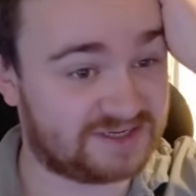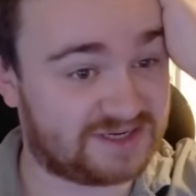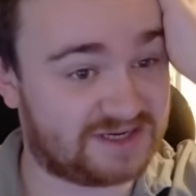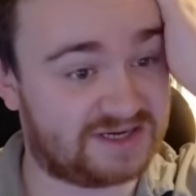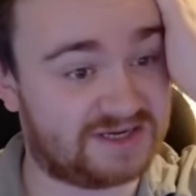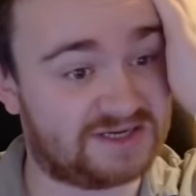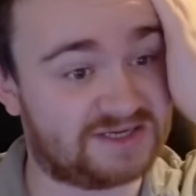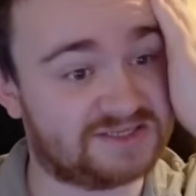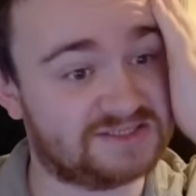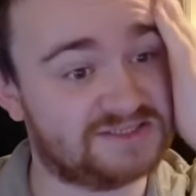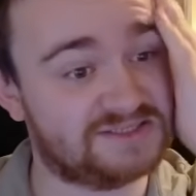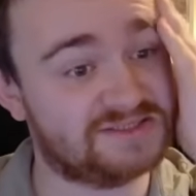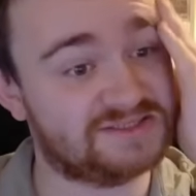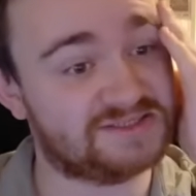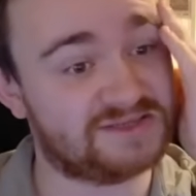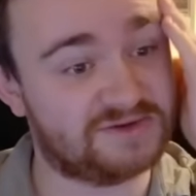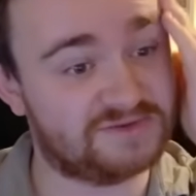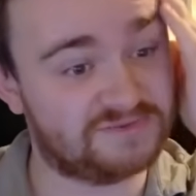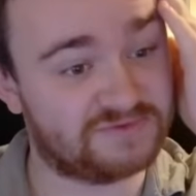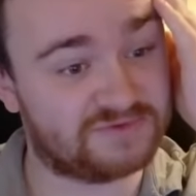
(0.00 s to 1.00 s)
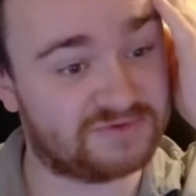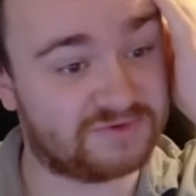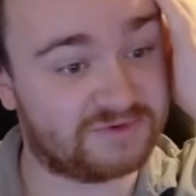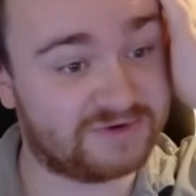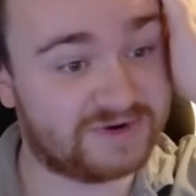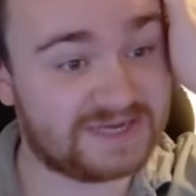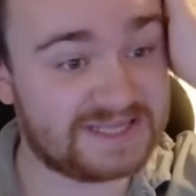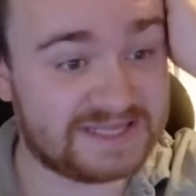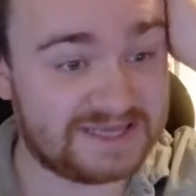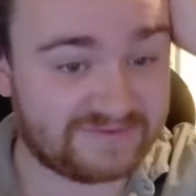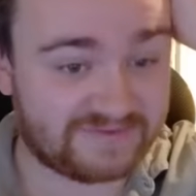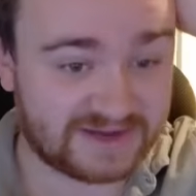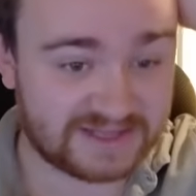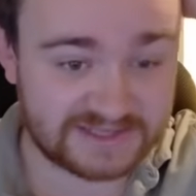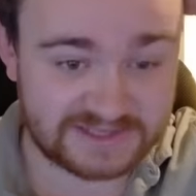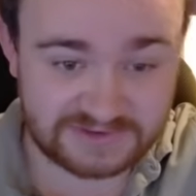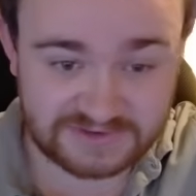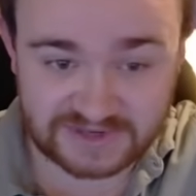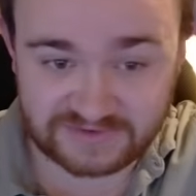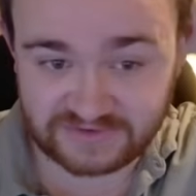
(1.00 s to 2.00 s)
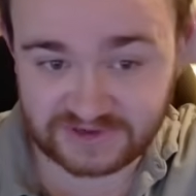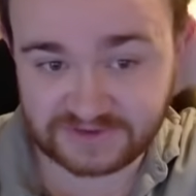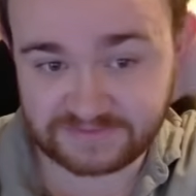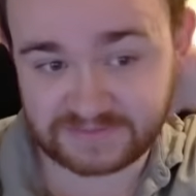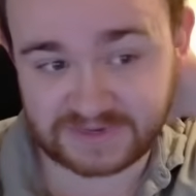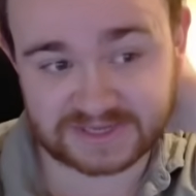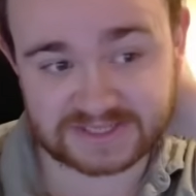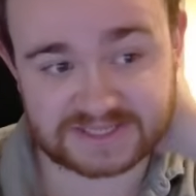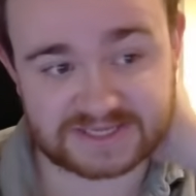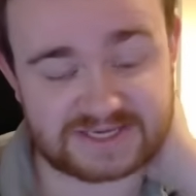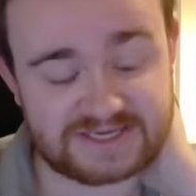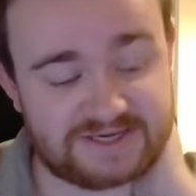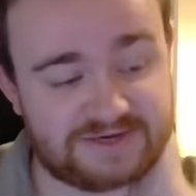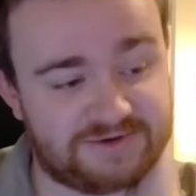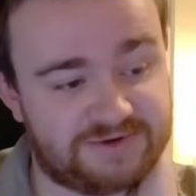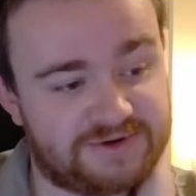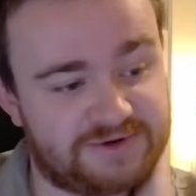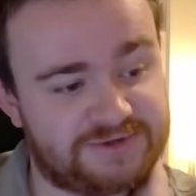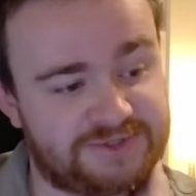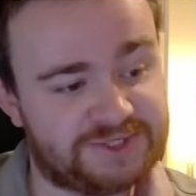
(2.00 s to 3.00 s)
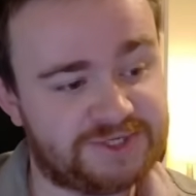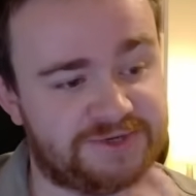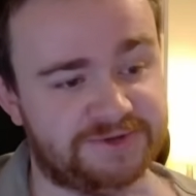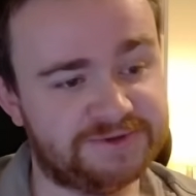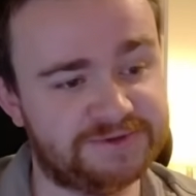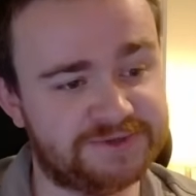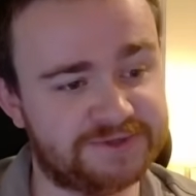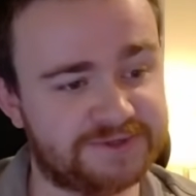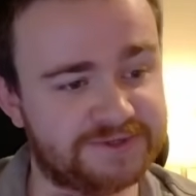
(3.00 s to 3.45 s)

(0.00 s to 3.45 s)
I don't really value giving him back the Kiku Nojo.